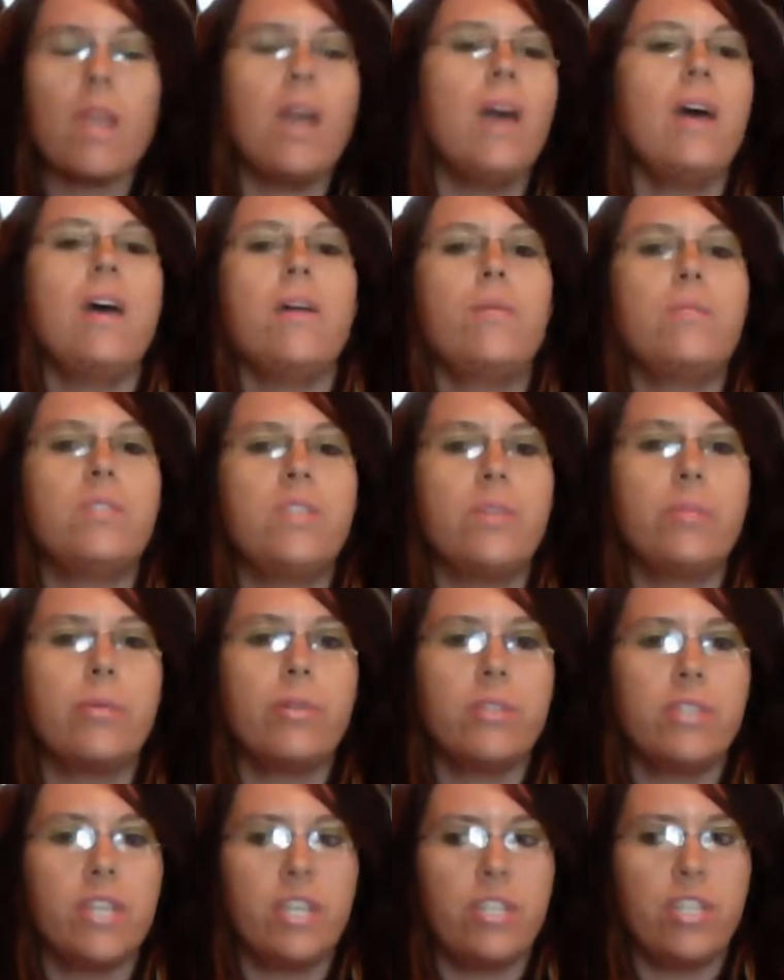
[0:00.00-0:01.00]

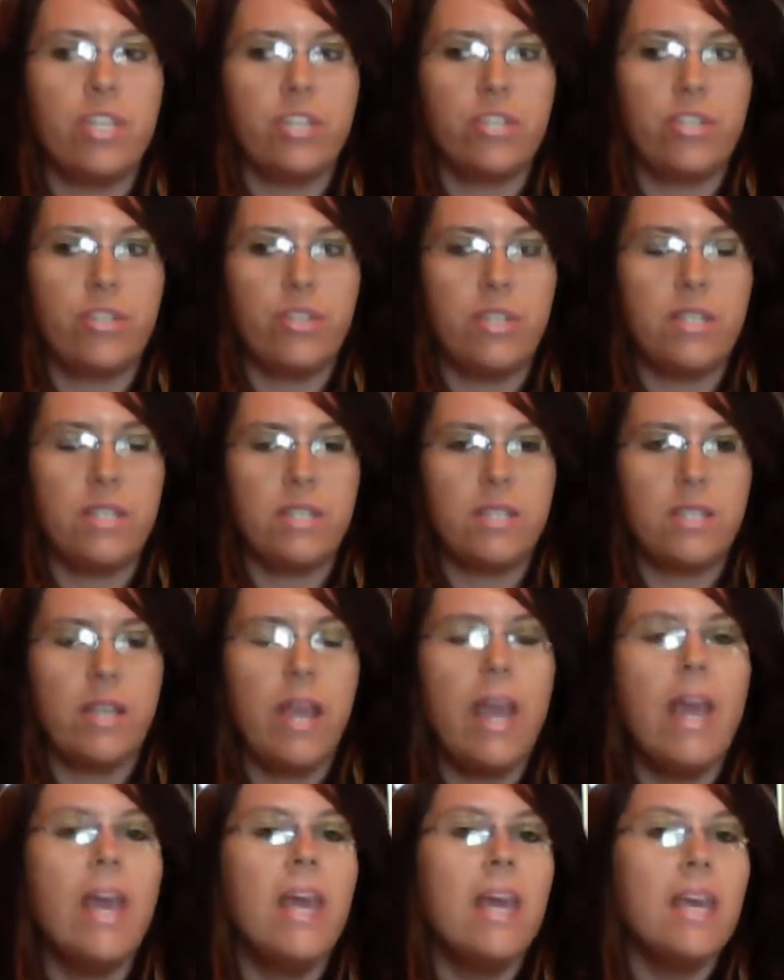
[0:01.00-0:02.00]
Reciprocal teaching
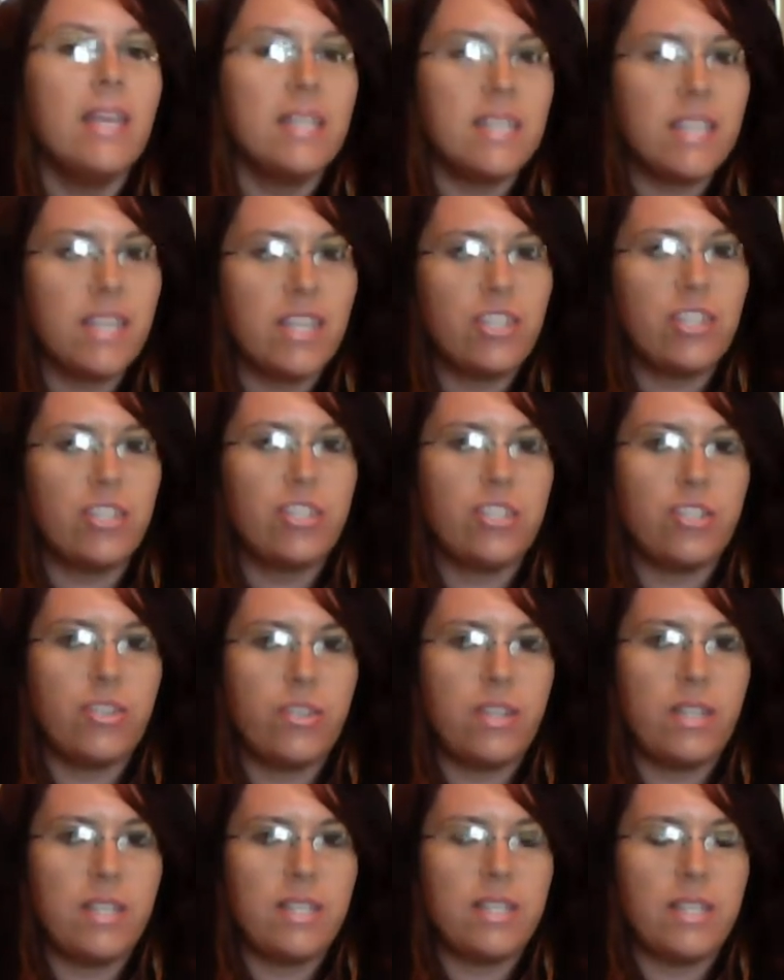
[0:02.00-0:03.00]
teaches
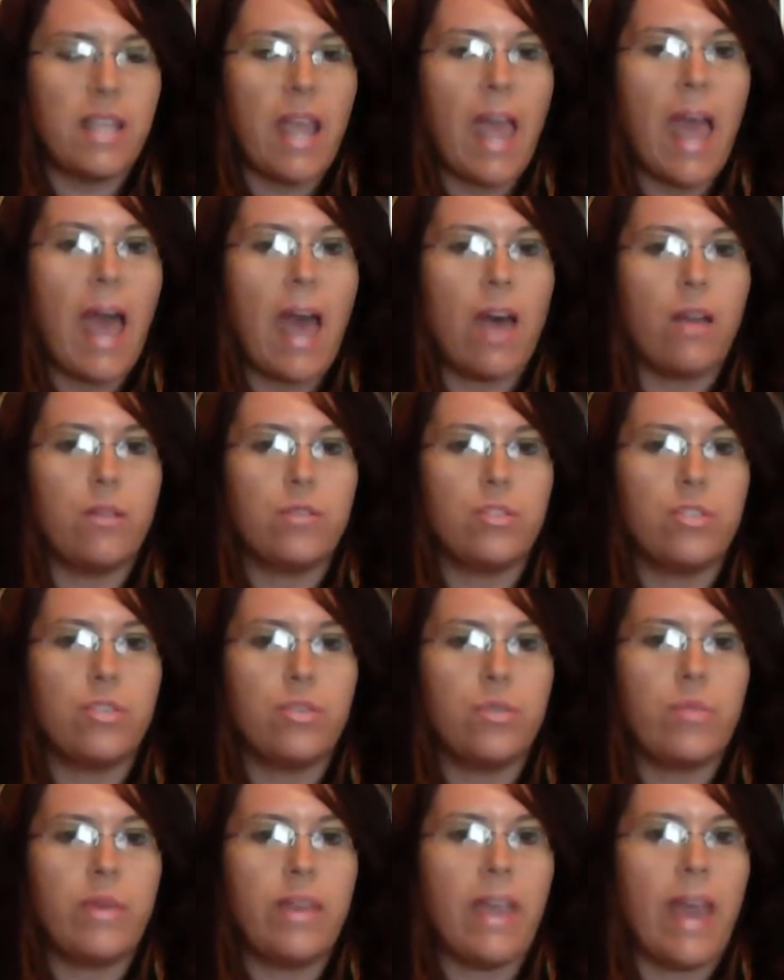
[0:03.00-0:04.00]
students how
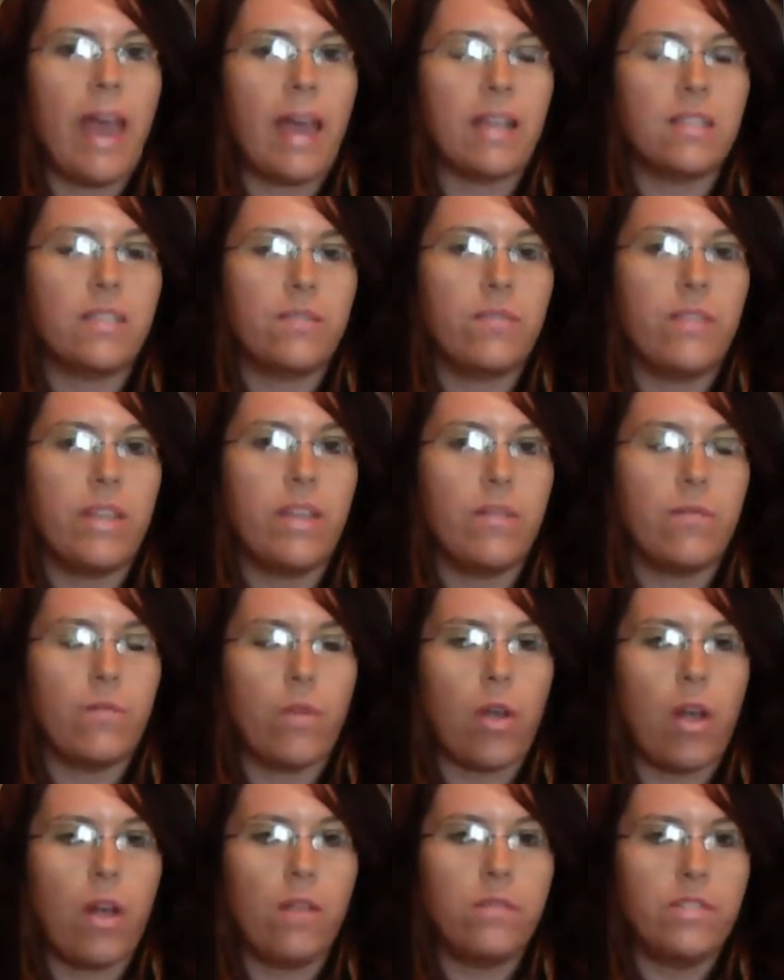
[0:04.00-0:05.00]
to be actively
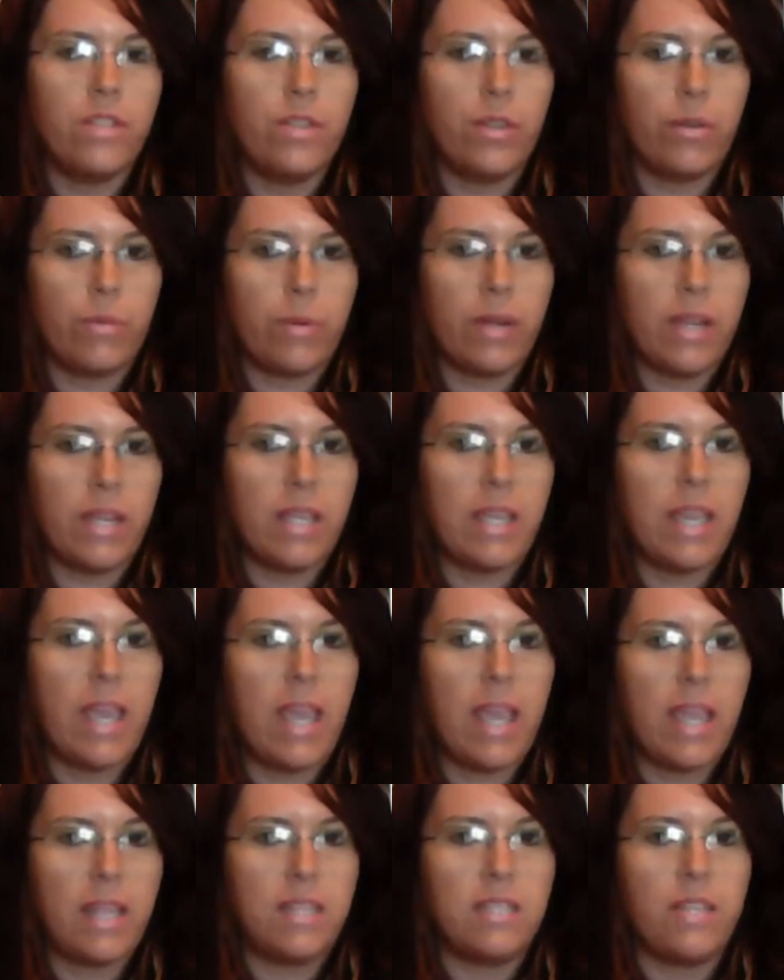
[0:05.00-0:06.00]
involved in their reading
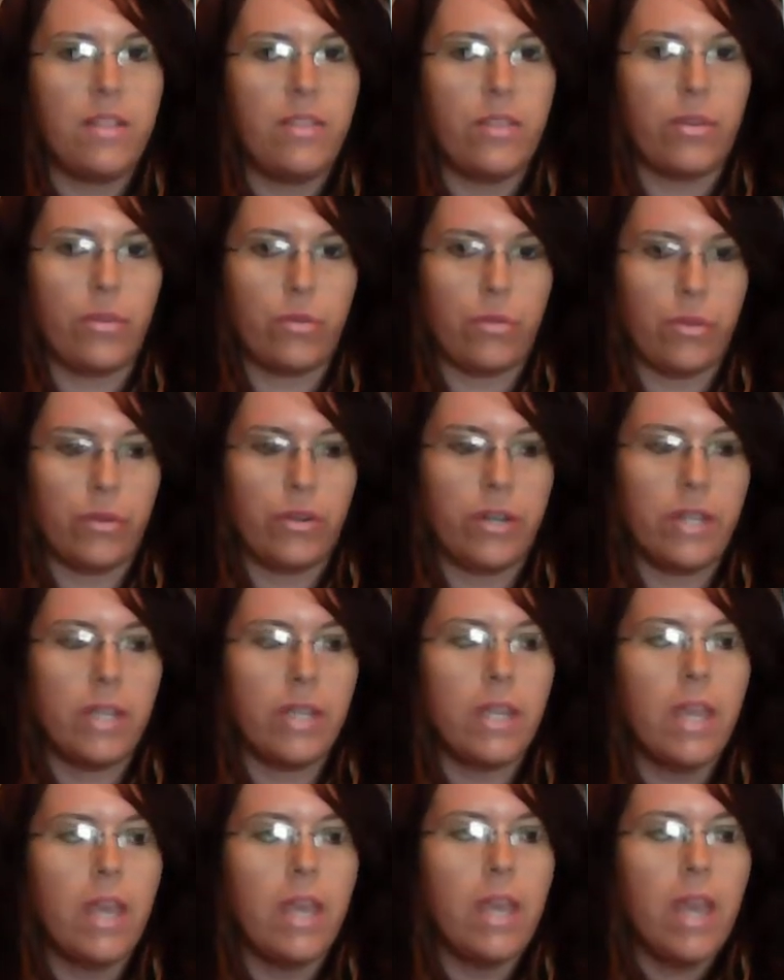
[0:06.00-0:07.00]
and in their
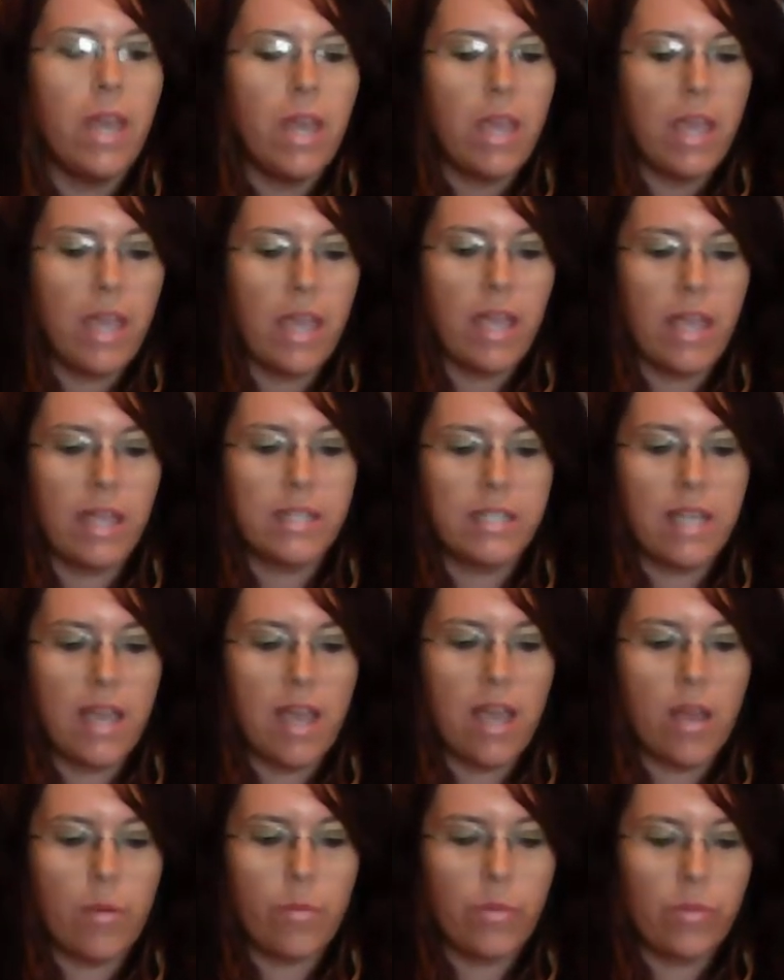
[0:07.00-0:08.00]
learning. And
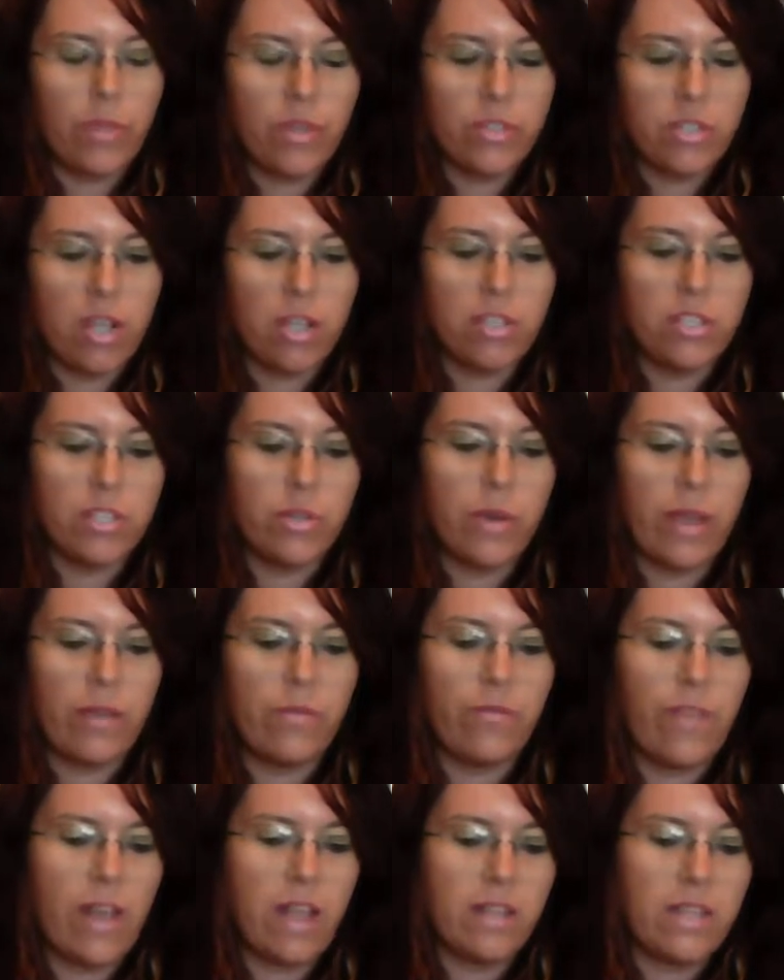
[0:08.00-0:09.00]
there's also, I
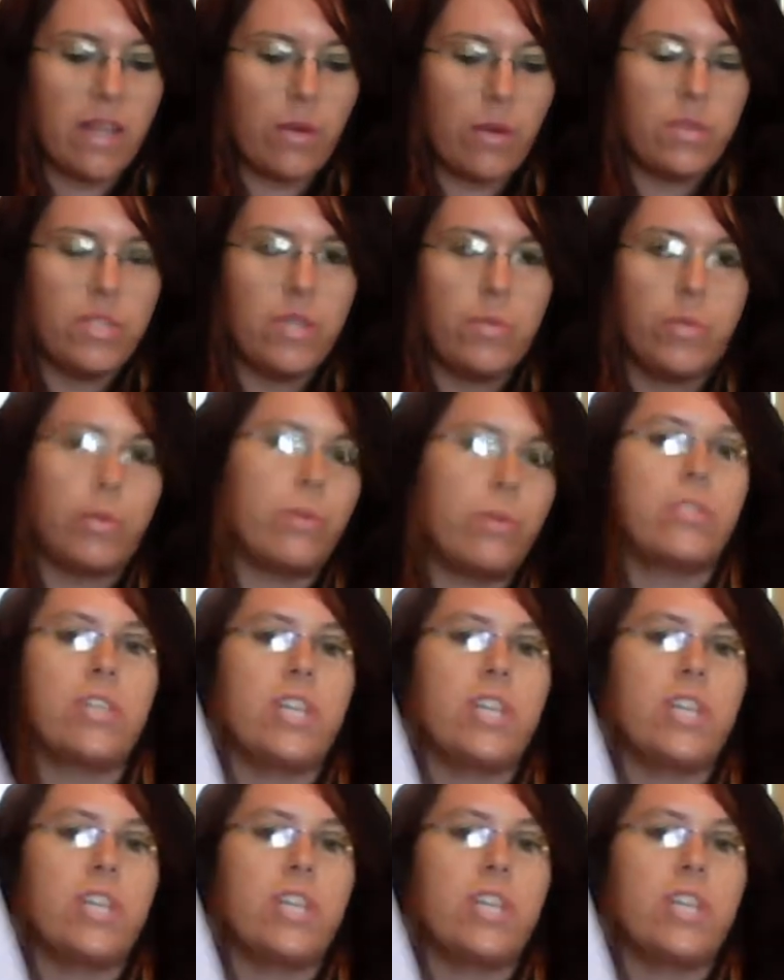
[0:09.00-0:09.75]
found a reciprocal